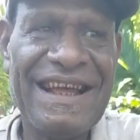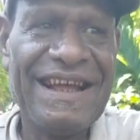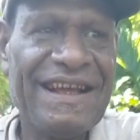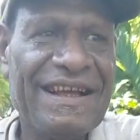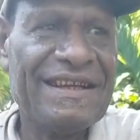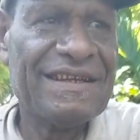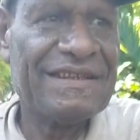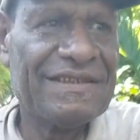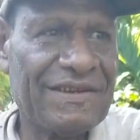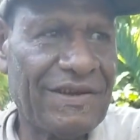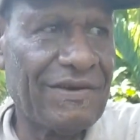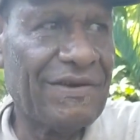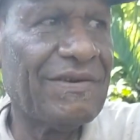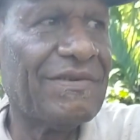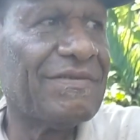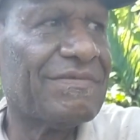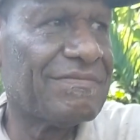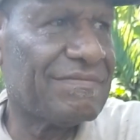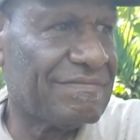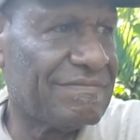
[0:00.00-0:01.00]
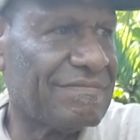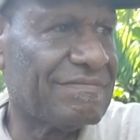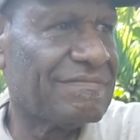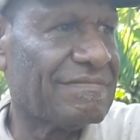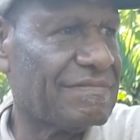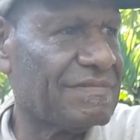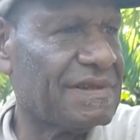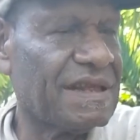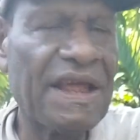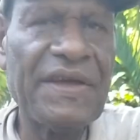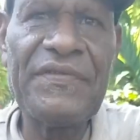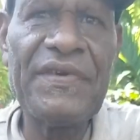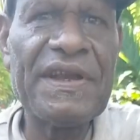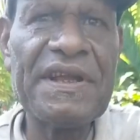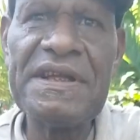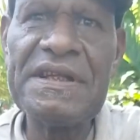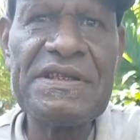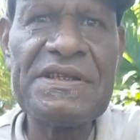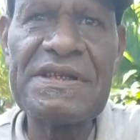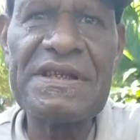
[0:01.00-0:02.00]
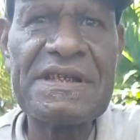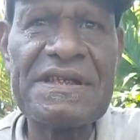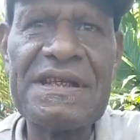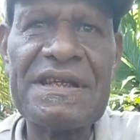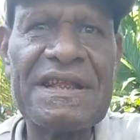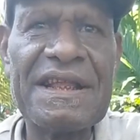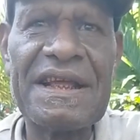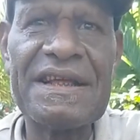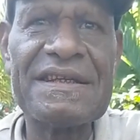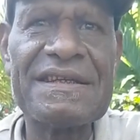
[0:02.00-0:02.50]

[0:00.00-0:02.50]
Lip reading: So they're very interesting things.